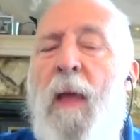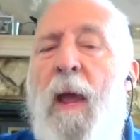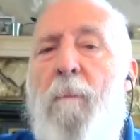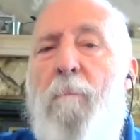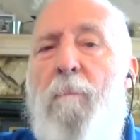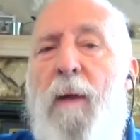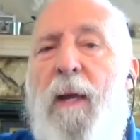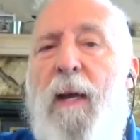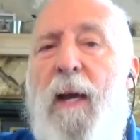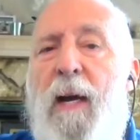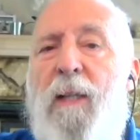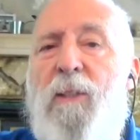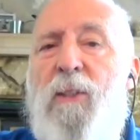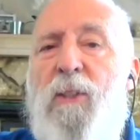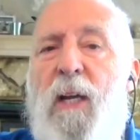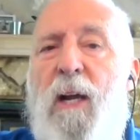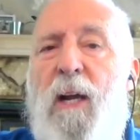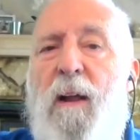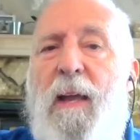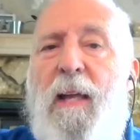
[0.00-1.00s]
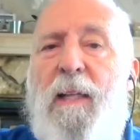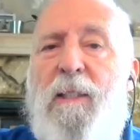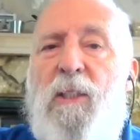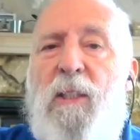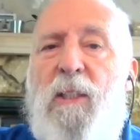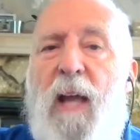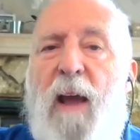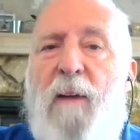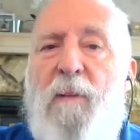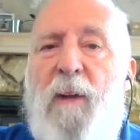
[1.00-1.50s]
because it's
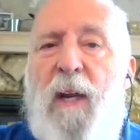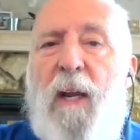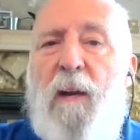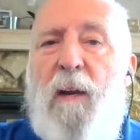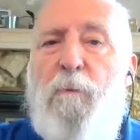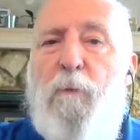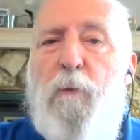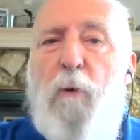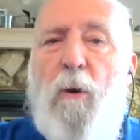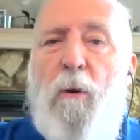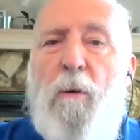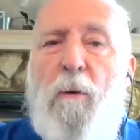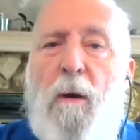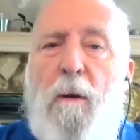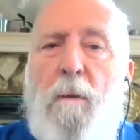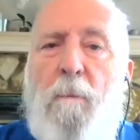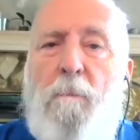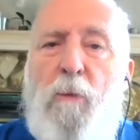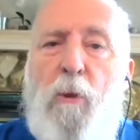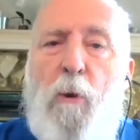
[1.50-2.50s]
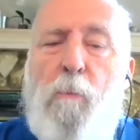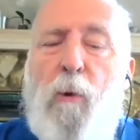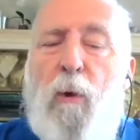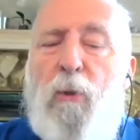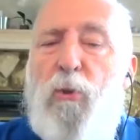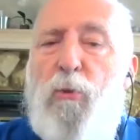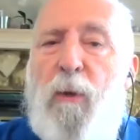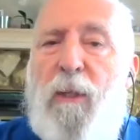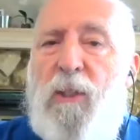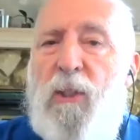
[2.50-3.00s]
evident for numerous
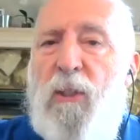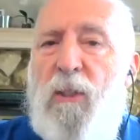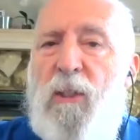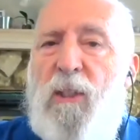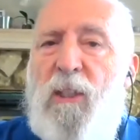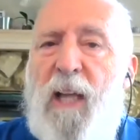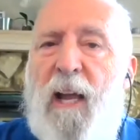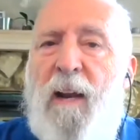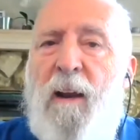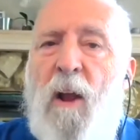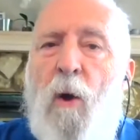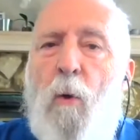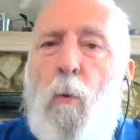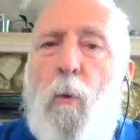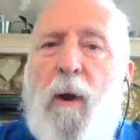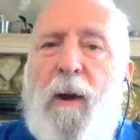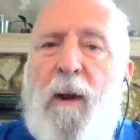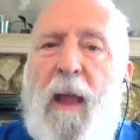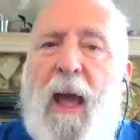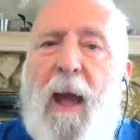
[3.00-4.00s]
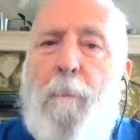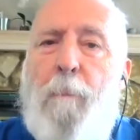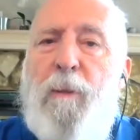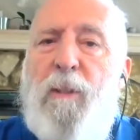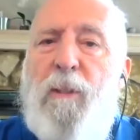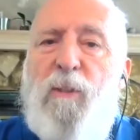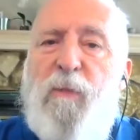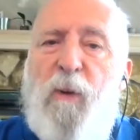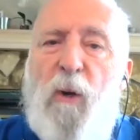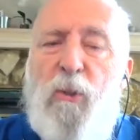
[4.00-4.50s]
reasons that what happens
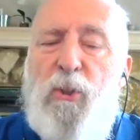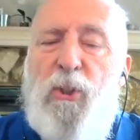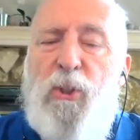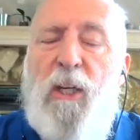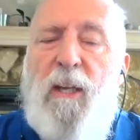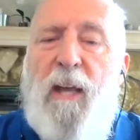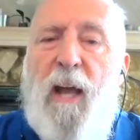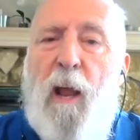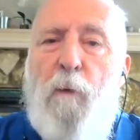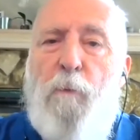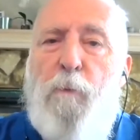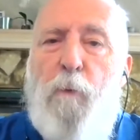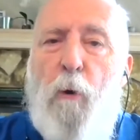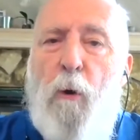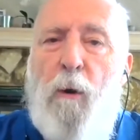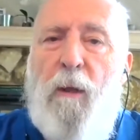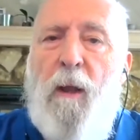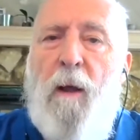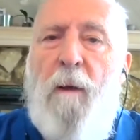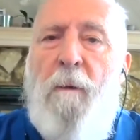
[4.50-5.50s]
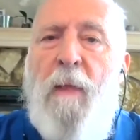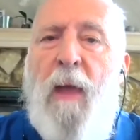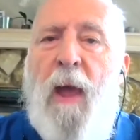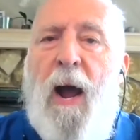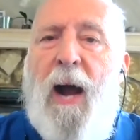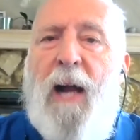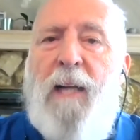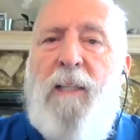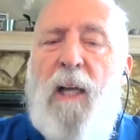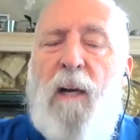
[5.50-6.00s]
first in California,
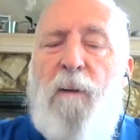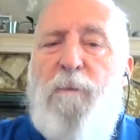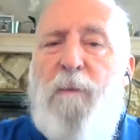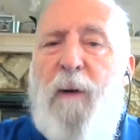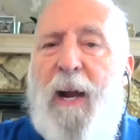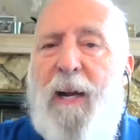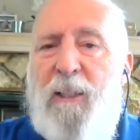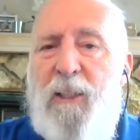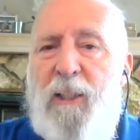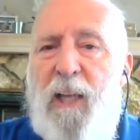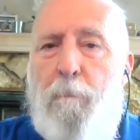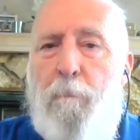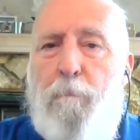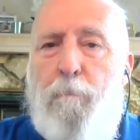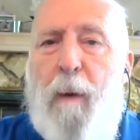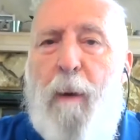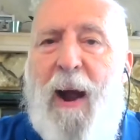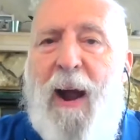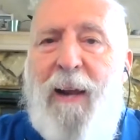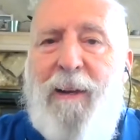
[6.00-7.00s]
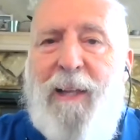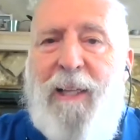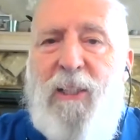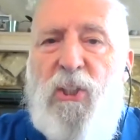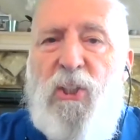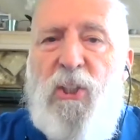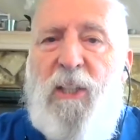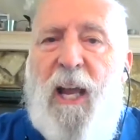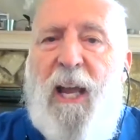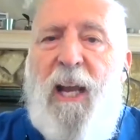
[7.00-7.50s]
identified as a pilot
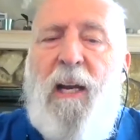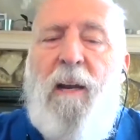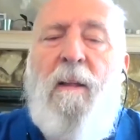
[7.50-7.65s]
state,